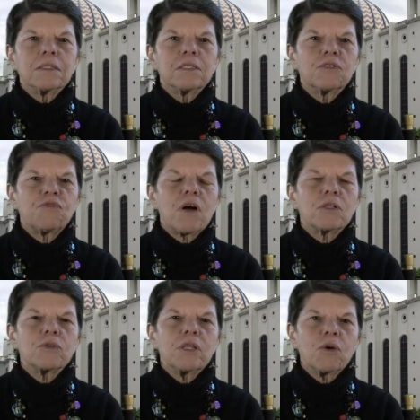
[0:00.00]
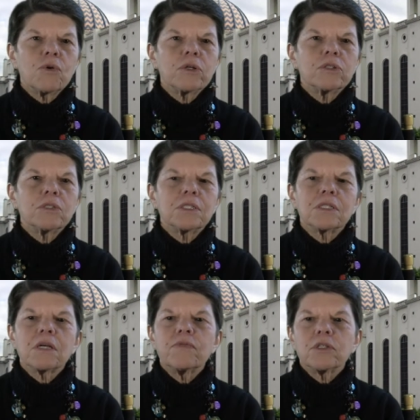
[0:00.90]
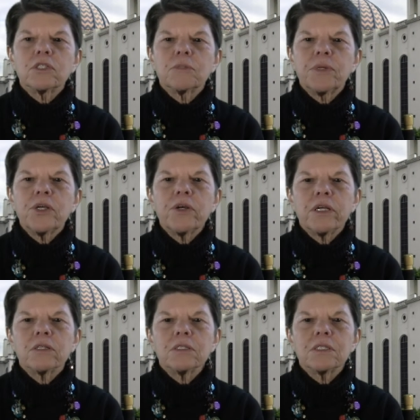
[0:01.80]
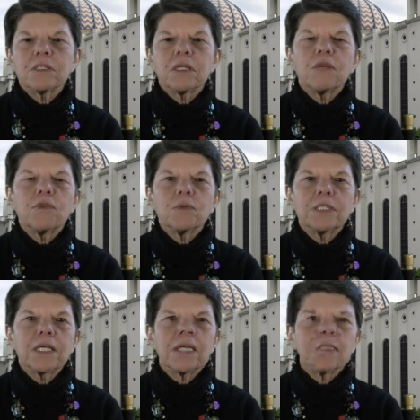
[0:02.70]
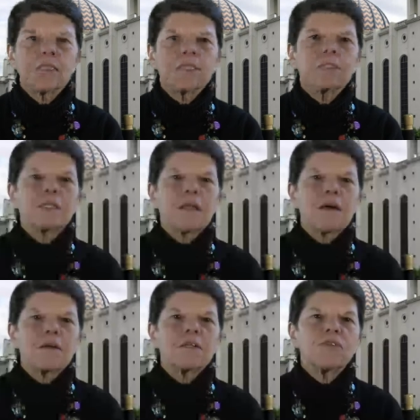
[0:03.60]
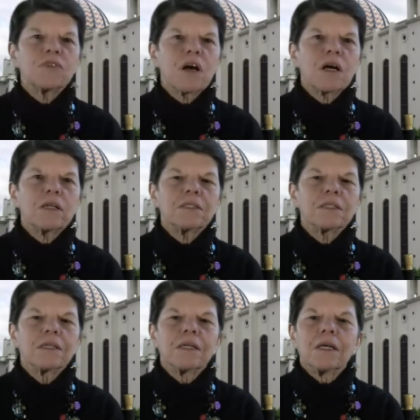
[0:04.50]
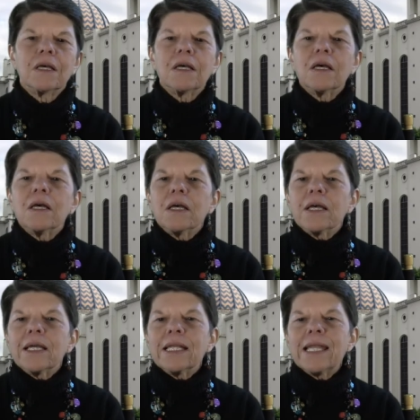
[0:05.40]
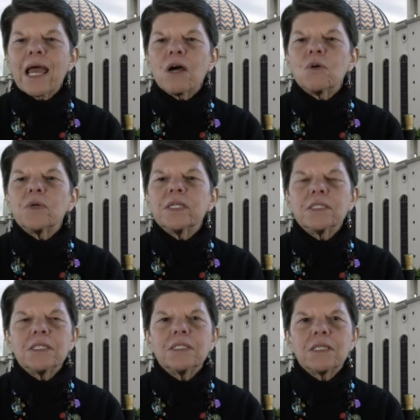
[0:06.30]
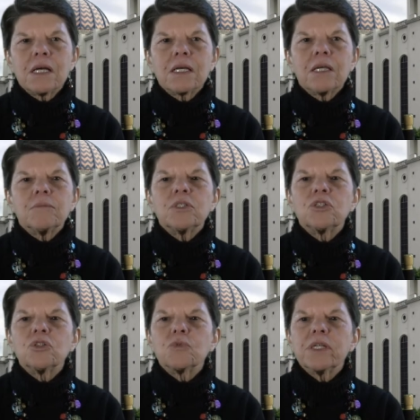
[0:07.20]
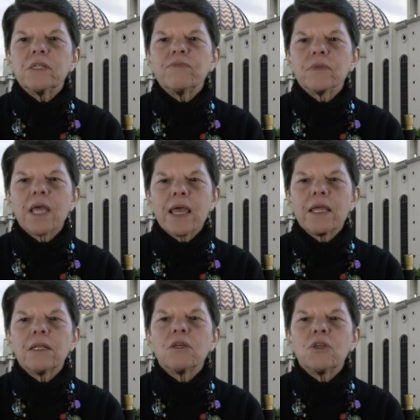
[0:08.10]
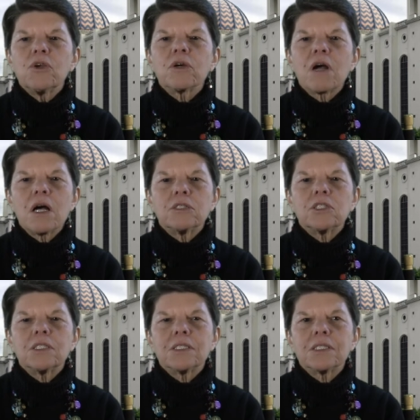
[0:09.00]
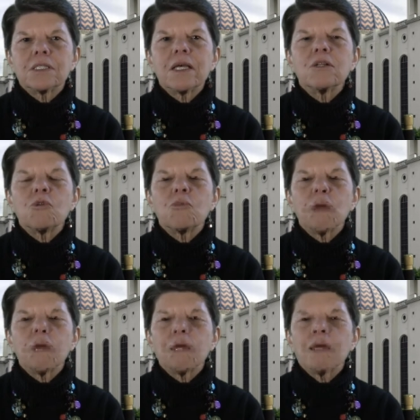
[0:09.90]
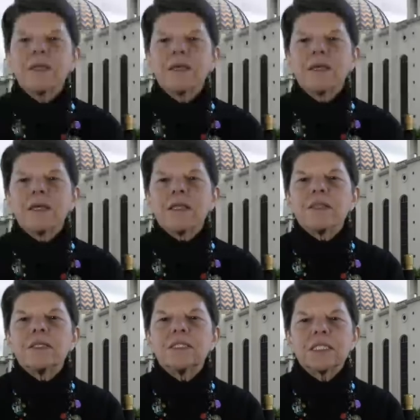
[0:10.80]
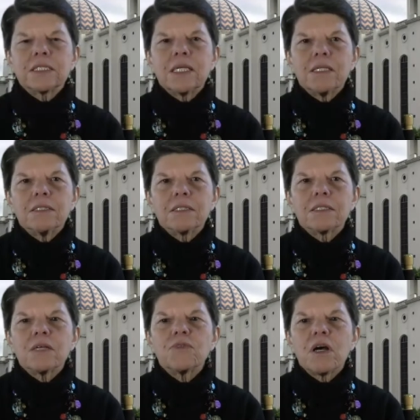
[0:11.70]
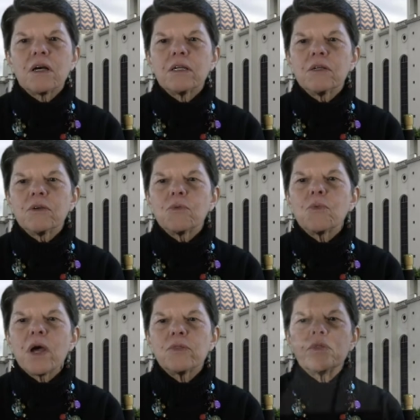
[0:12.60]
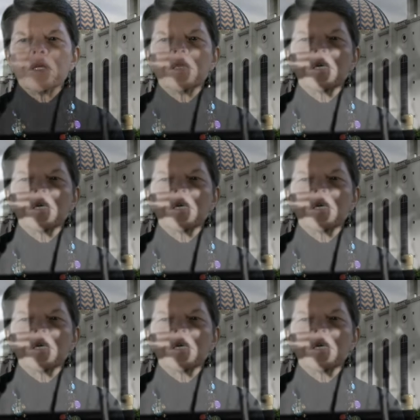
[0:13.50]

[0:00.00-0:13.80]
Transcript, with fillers: to follow the orders of their superiors if it was against the law of God. Now is the time to regain your conscience and obey the dictates of God rather than the